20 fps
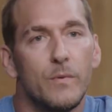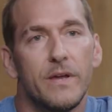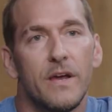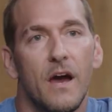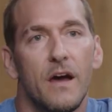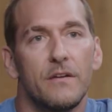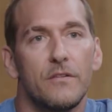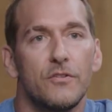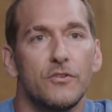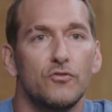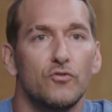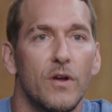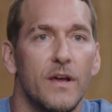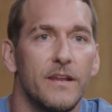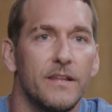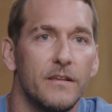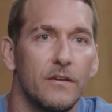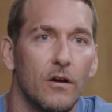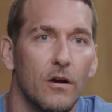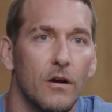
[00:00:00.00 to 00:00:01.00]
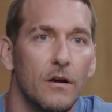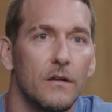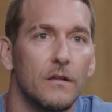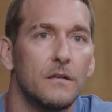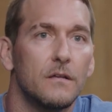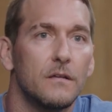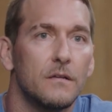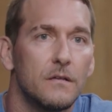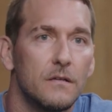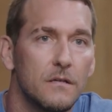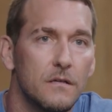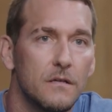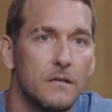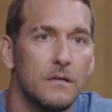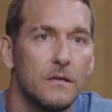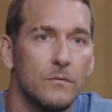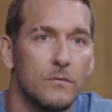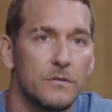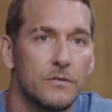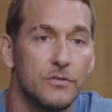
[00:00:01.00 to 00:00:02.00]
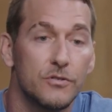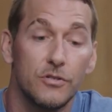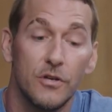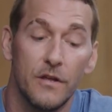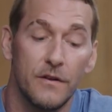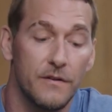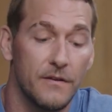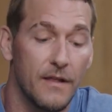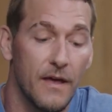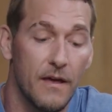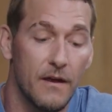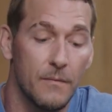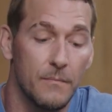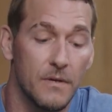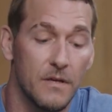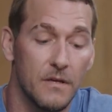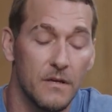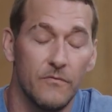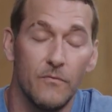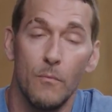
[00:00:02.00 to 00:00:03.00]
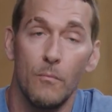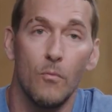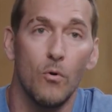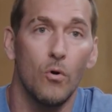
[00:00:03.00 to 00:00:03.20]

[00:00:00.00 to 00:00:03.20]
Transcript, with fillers: we got into the training yard, he was shutting down on me even